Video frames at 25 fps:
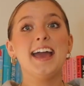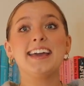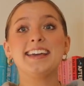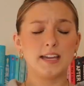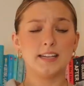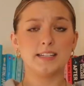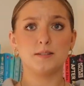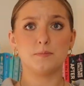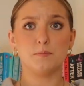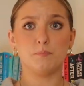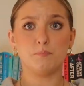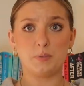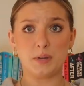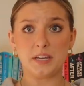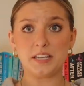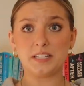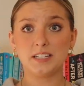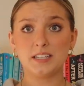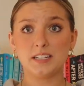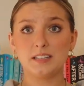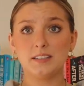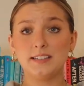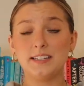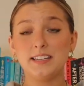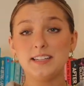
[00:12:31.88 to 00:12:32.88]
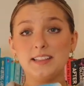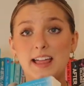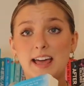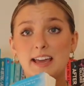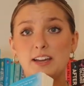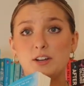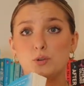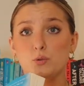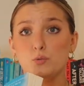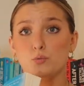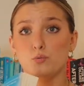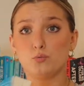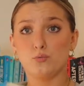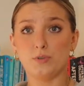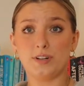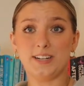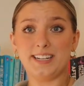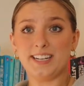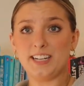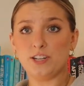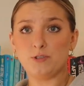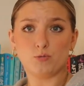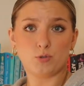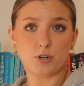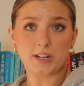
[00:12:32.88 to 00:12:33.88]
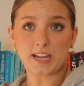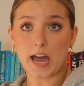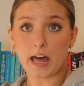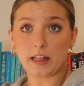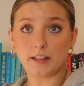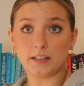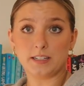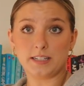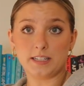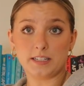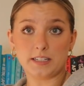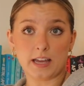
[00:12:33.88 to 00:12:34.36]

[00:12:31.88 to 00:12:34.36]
It's basically like reading reality